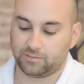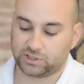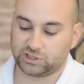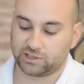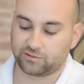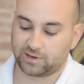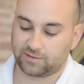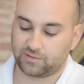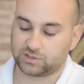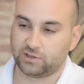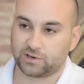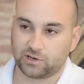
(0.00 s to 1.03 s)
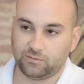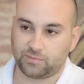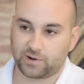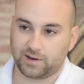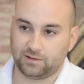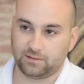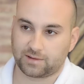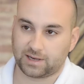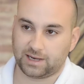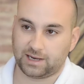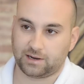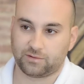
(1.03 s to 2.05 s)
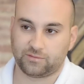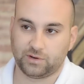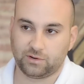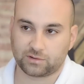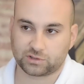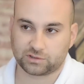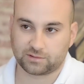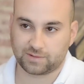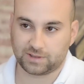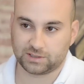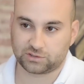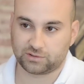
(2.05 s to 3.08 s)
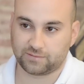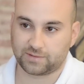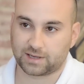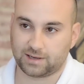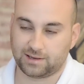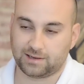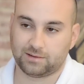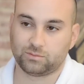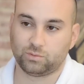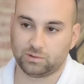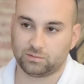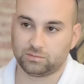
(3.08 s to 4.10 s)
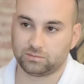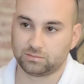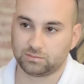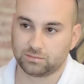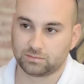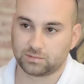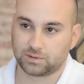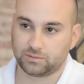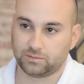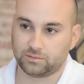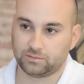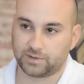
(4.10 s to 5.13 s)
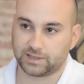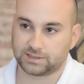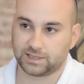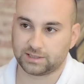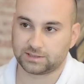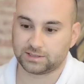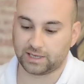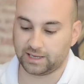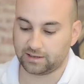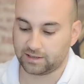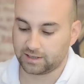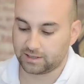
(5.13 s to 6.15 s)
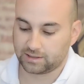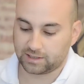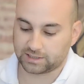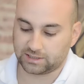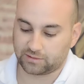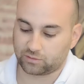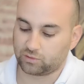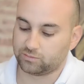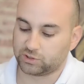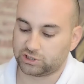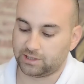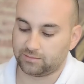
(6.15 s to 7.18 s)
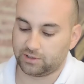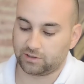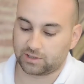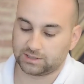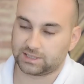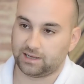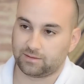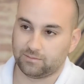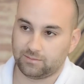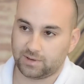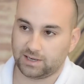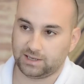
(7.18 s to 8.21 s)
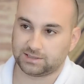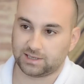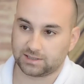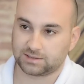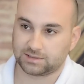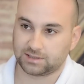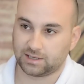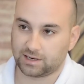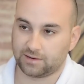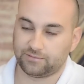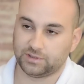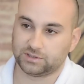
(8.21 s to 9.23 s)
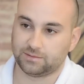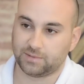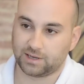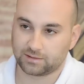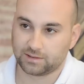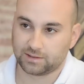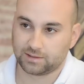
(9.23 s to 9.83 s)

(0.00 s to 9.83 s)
But generally, if it's not a brand new car, or if we're not sure of the history of the car, we'll run a test. And that's another good machine where you can take many tests and average them out.